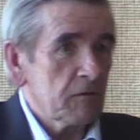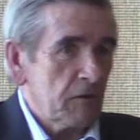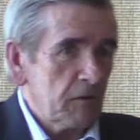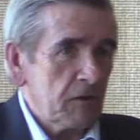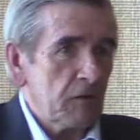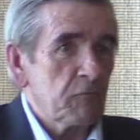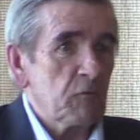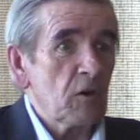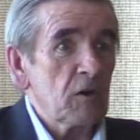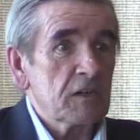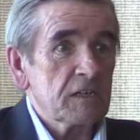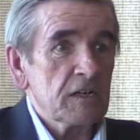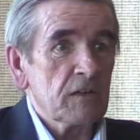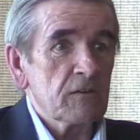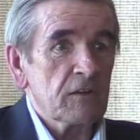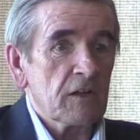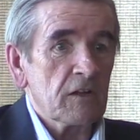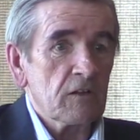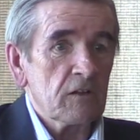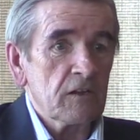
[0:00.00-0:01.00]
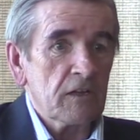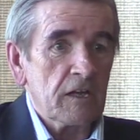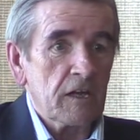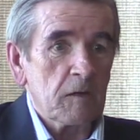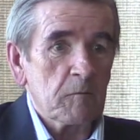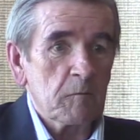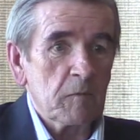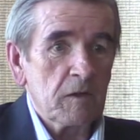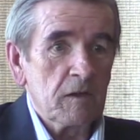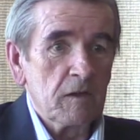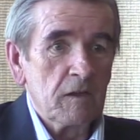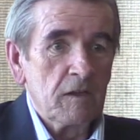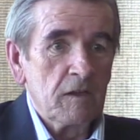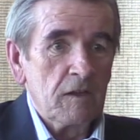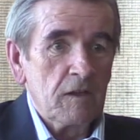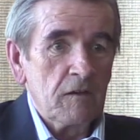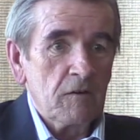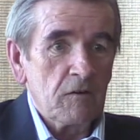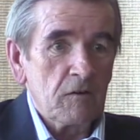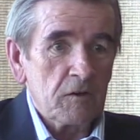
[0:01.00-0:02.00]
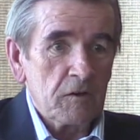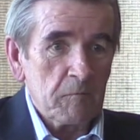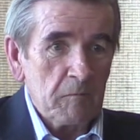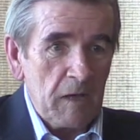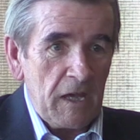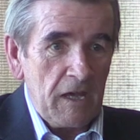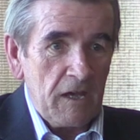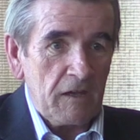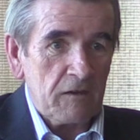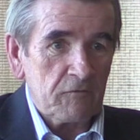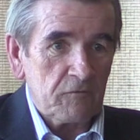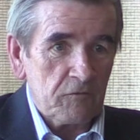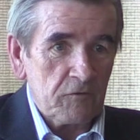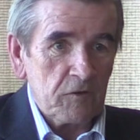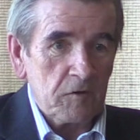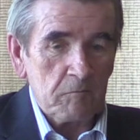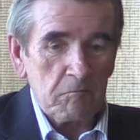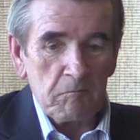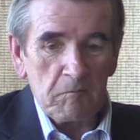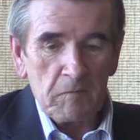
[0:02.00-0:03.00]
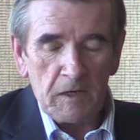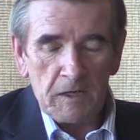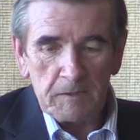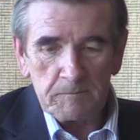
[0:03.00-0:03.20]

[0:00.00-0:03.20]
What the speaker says: A very telling claim or demand from